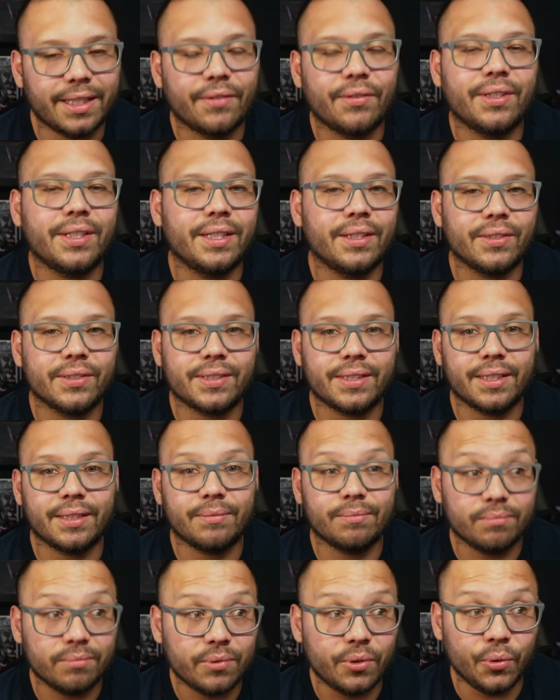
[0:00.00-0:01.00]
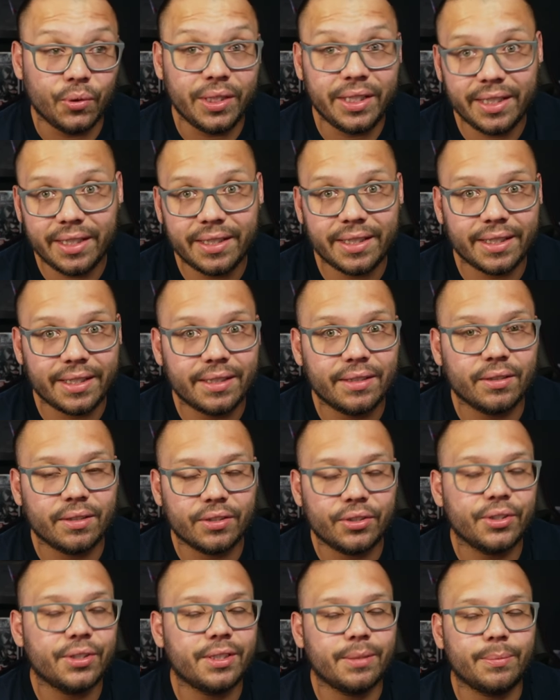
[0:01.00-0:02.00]
and everything else that you need in
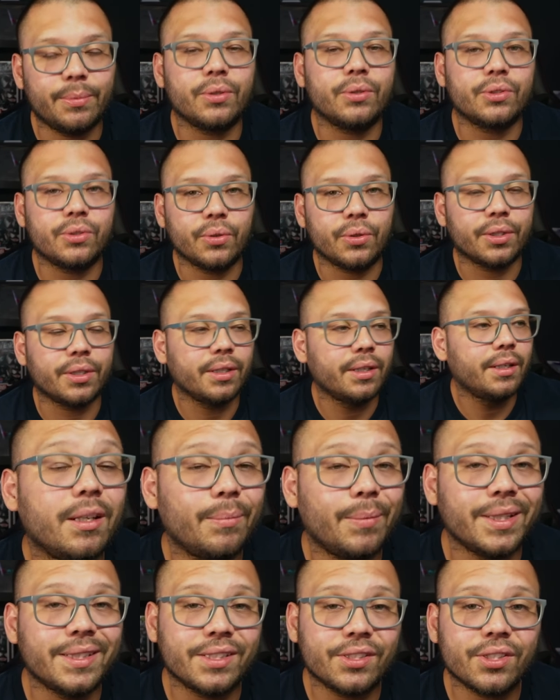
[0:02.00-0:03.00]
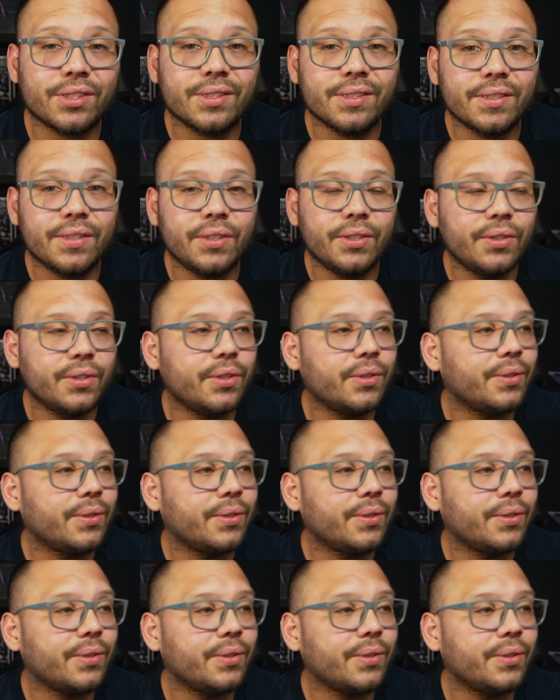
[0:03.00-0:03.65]
your typical store. My suggestion to you